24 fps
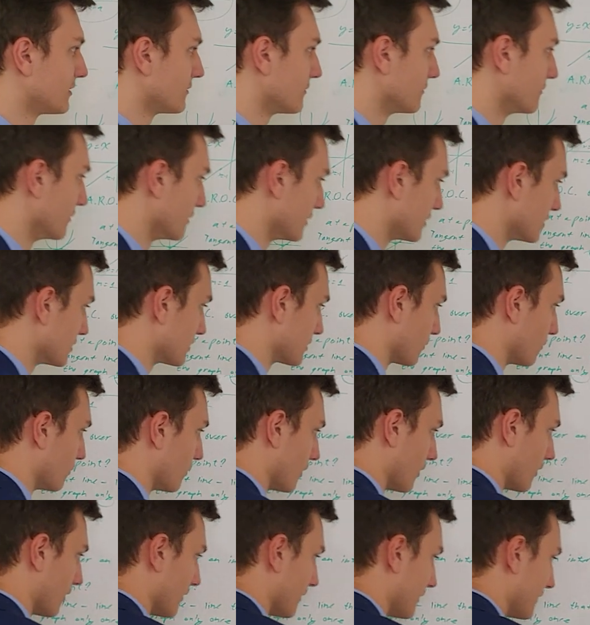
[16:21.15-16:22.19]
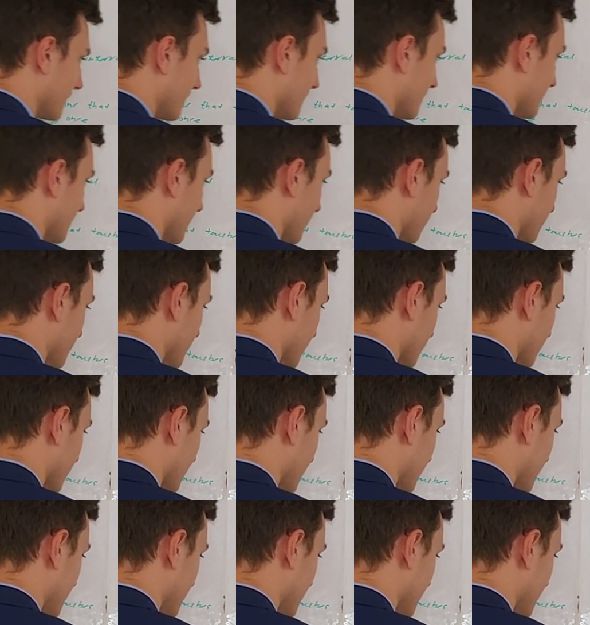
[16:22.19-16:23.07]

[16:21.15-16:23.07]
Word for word: which is a word that we are going to